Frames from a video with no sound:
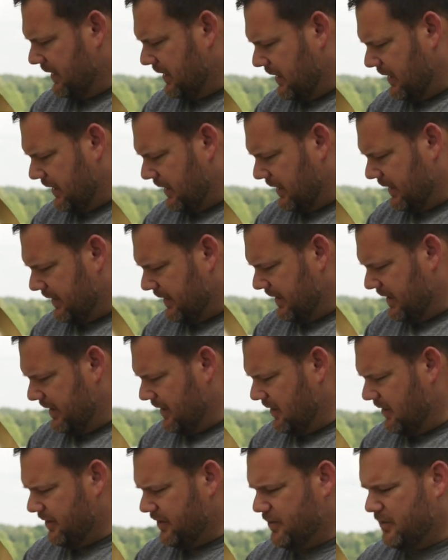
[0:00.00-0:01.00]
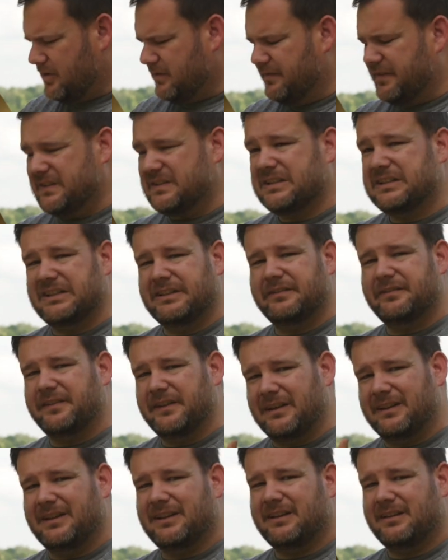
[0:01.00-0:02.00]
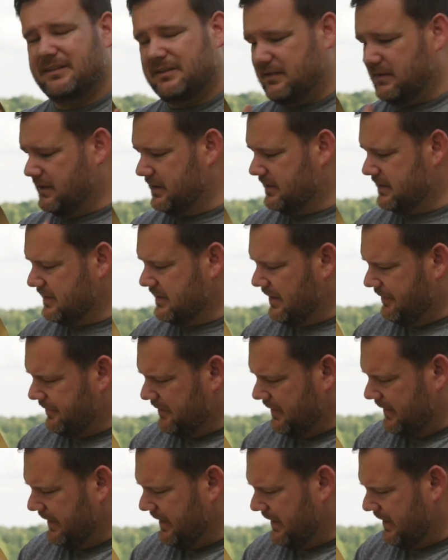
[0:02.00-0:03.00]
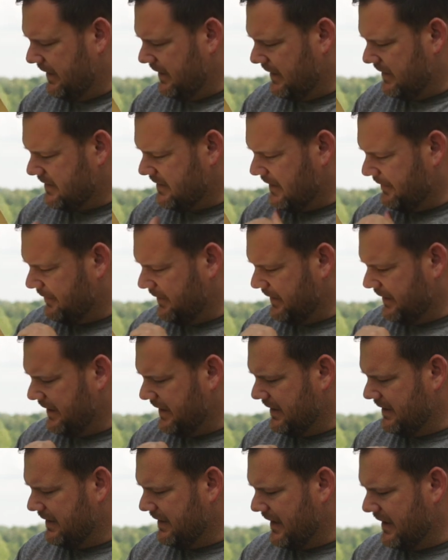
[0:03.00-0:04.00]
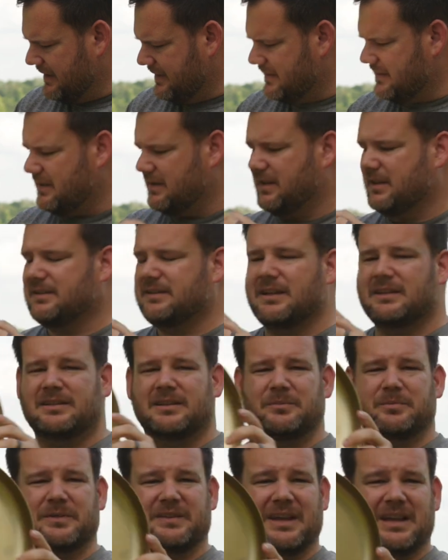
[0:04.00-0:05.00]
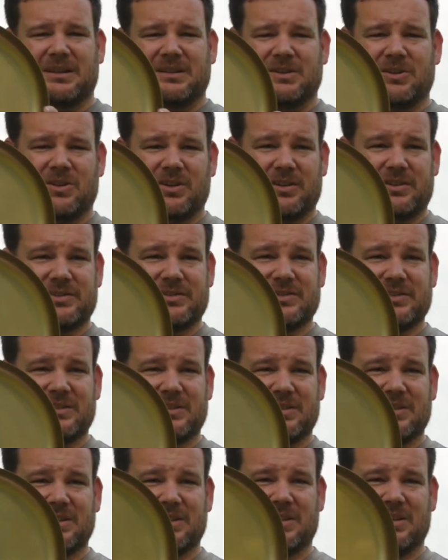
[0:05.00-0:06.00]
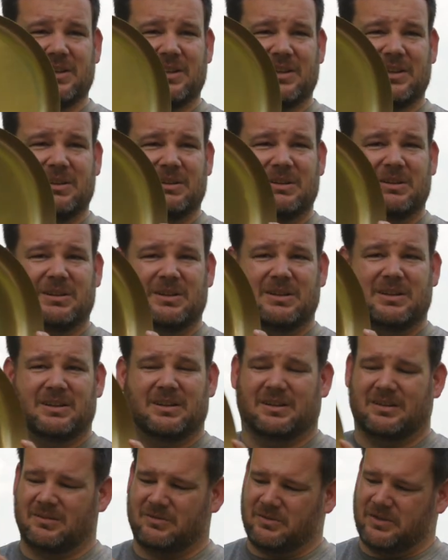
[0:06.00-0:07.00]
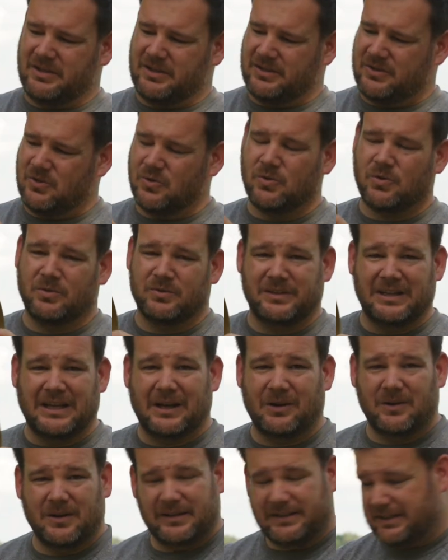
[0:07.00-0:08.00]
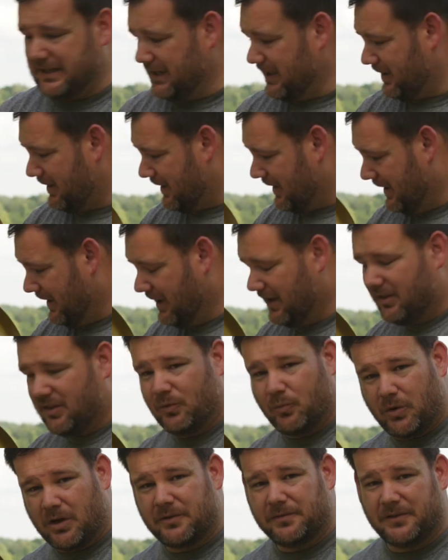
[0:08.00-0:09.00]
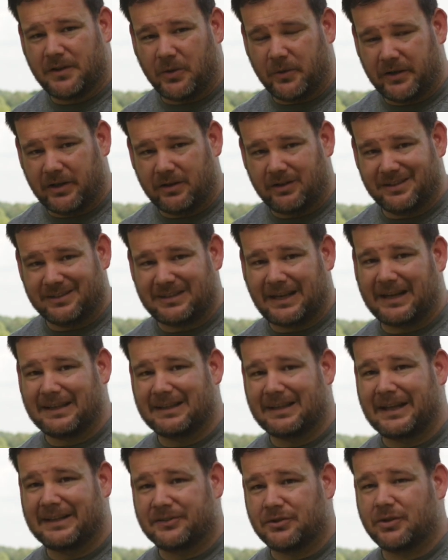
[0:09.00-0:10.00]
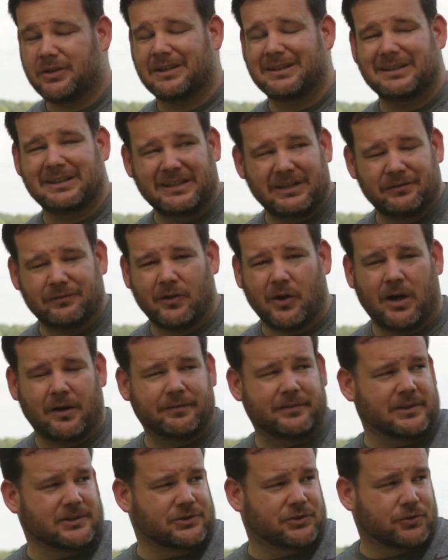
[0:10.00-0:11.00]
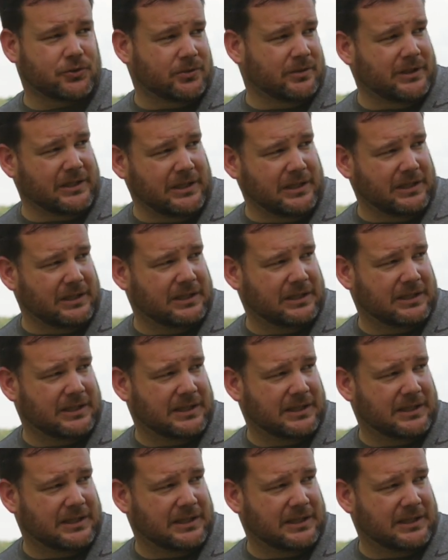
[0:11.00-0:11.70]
Uh, here, you can physically feel it it's definitely it's definitely indent indenting, but that looks really cool. Now again, the workflow here is I, I took a leaf off the tree,